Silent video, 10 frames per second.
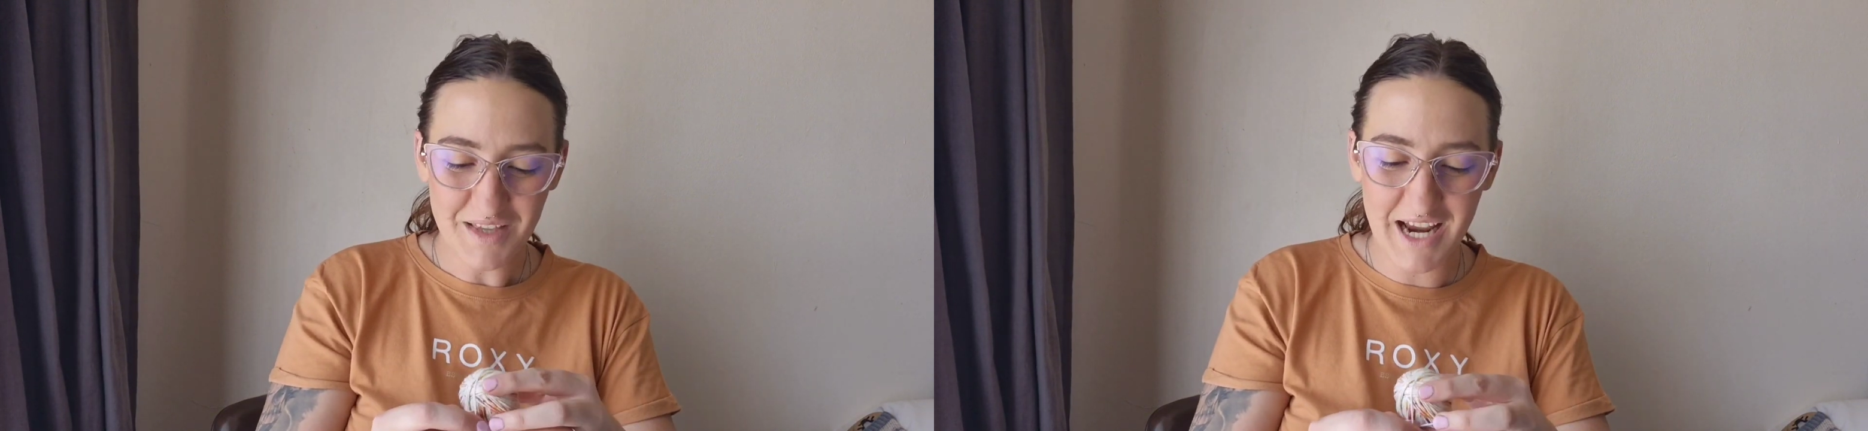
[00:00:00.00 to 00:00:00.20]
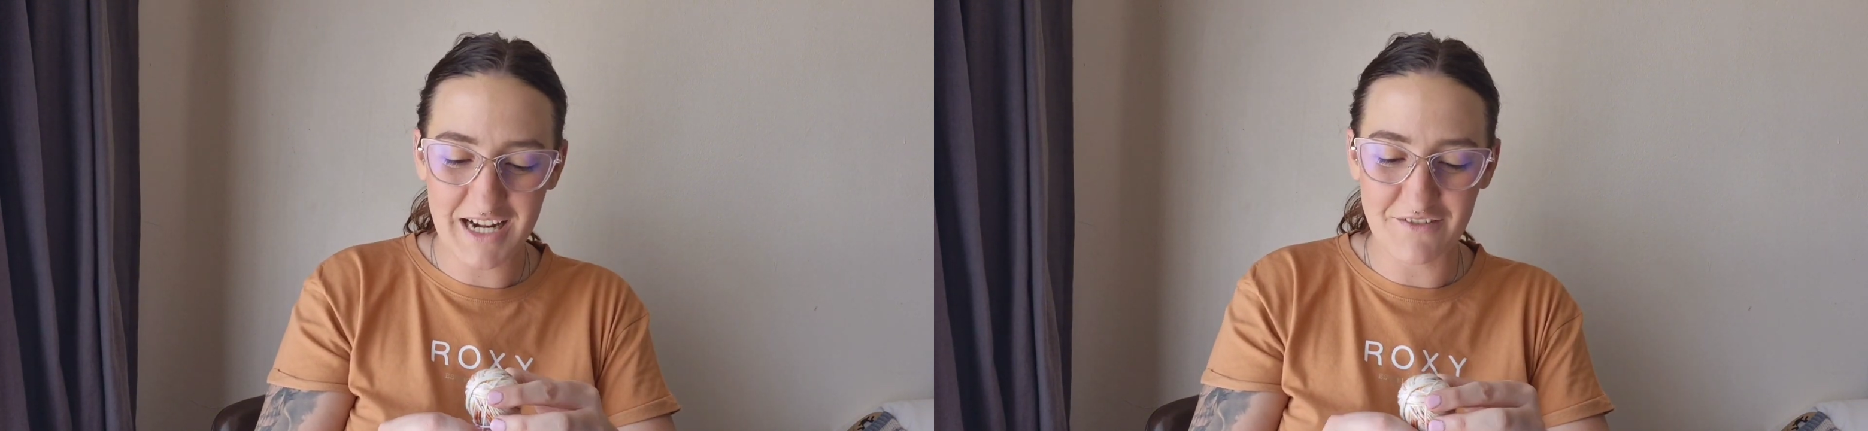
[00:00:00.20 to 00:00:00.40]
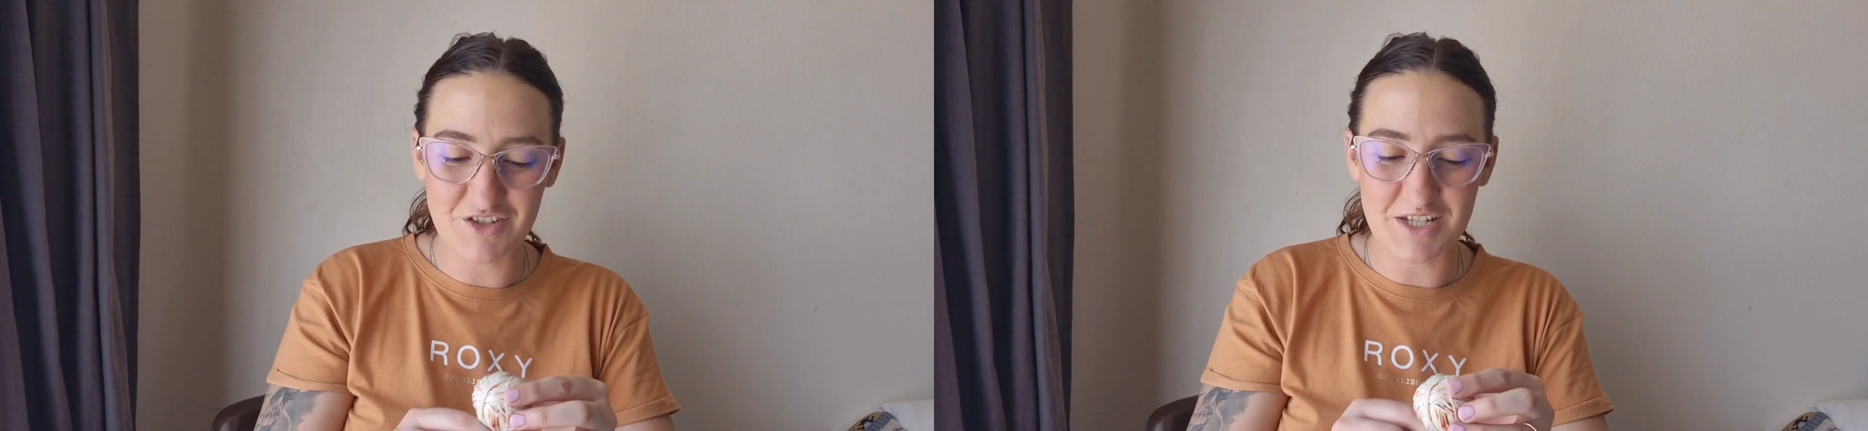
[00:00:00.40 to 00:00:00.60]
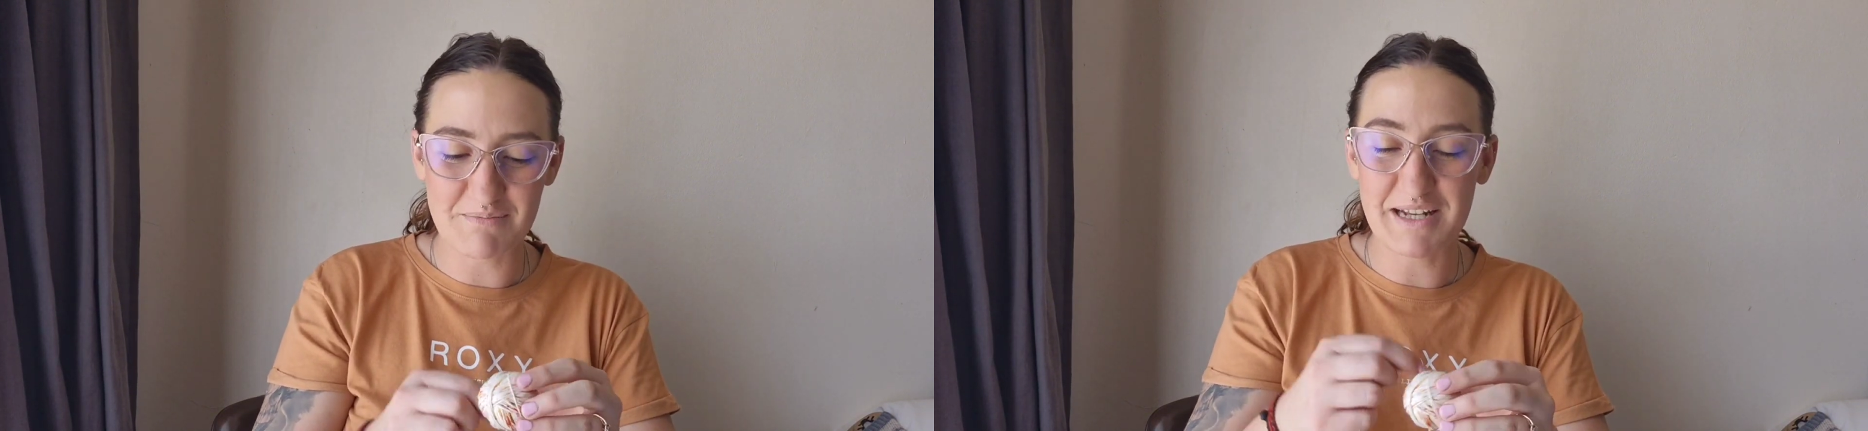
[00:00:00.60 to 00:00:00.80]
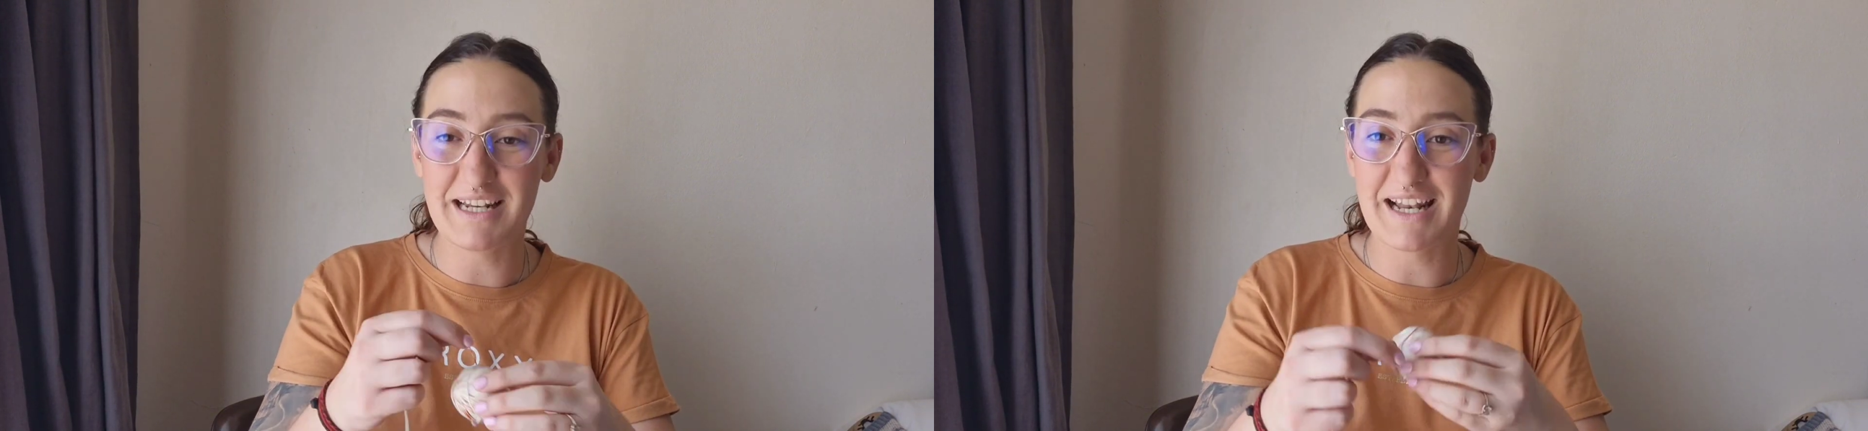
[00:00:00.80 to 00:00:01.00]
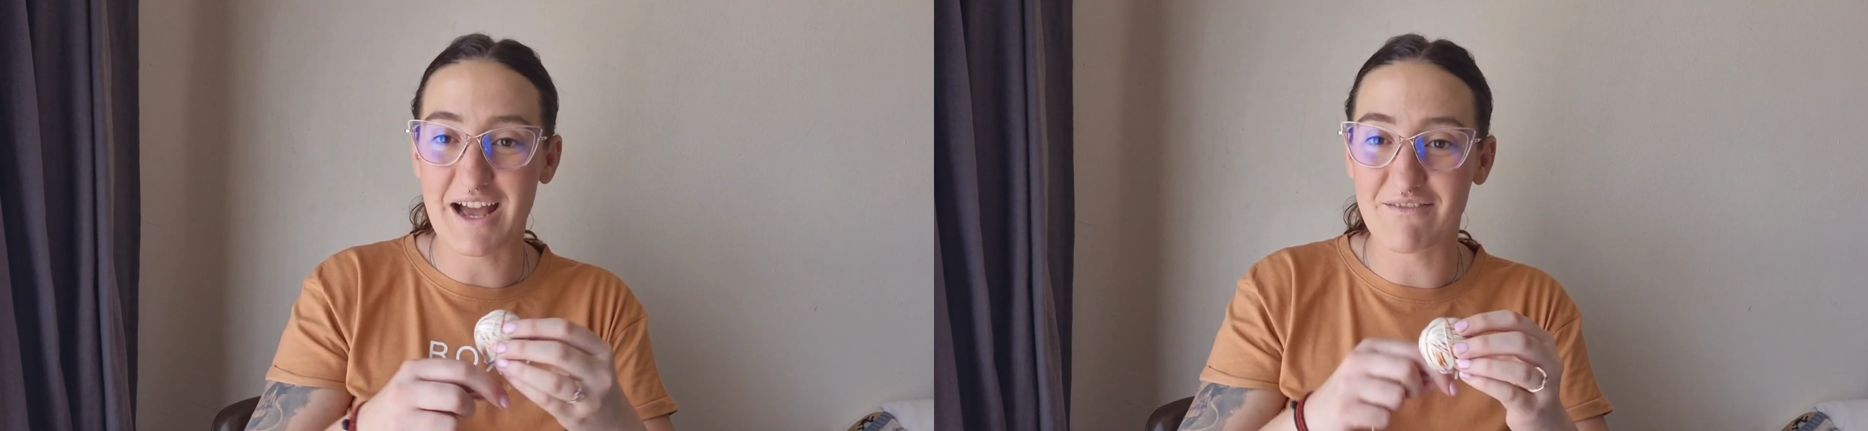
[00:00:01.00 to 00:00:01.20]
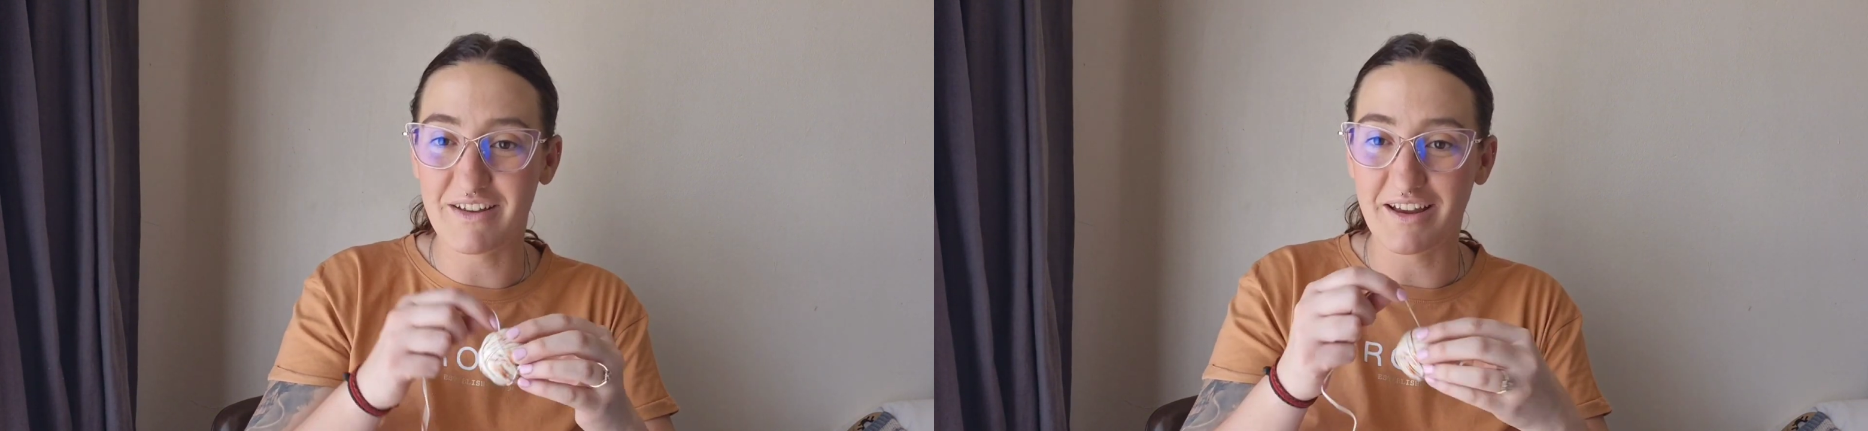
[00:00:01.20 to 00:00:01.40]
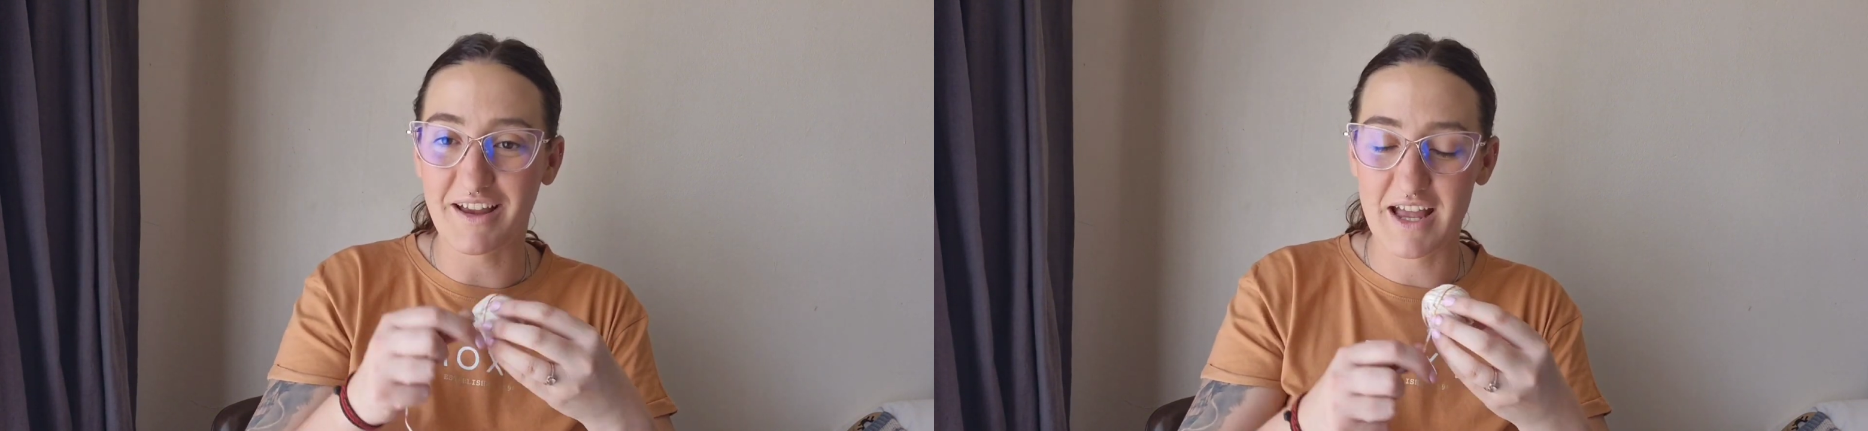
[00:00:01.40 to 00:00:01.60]
And I've just been
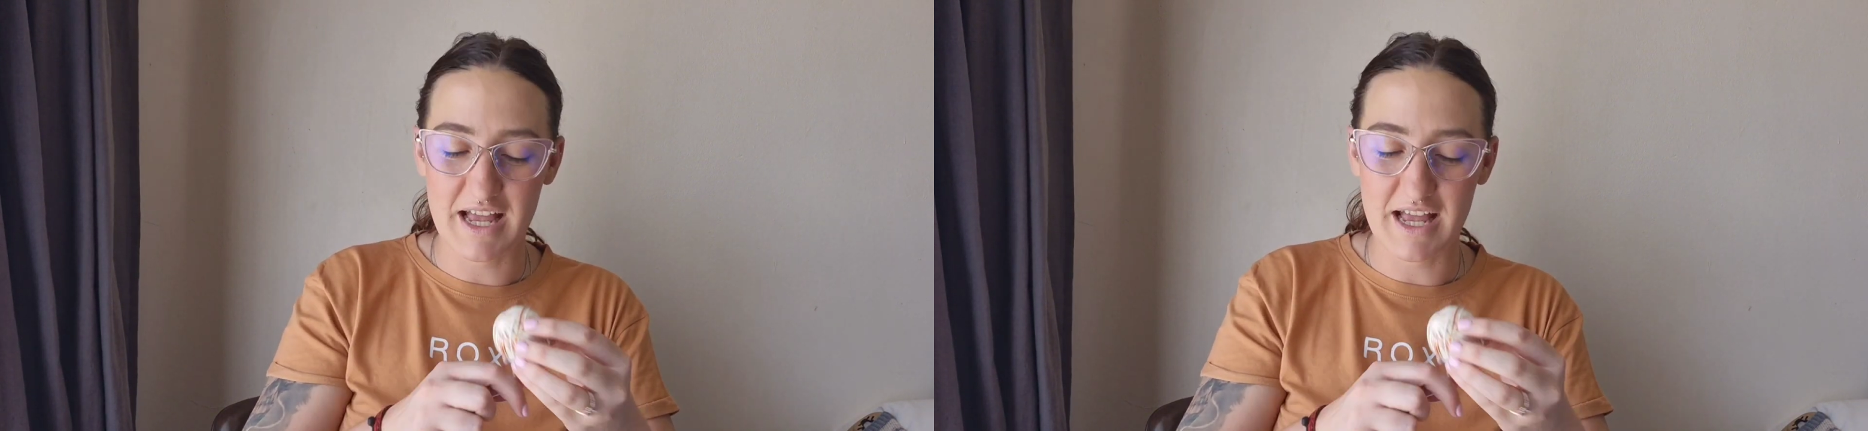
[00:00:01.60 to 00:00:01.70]
loving